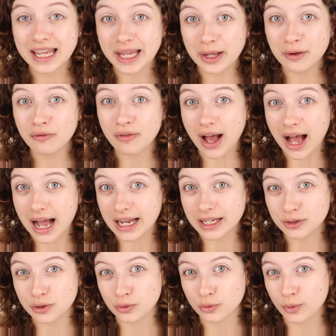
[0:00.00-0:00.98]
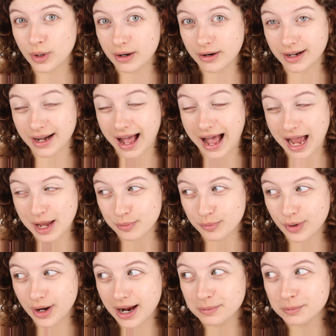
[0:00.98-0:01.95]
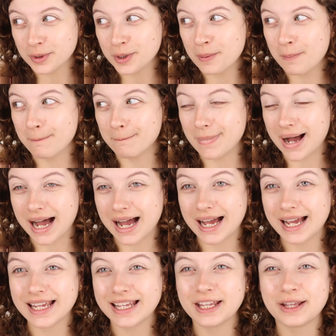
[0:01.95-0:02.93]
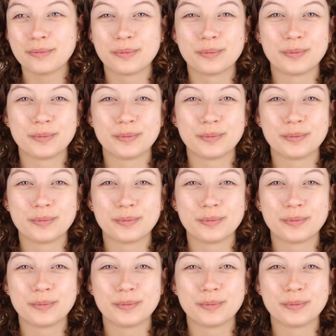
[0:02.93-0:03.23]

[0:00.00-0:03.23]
if I don't wear an eye primer, my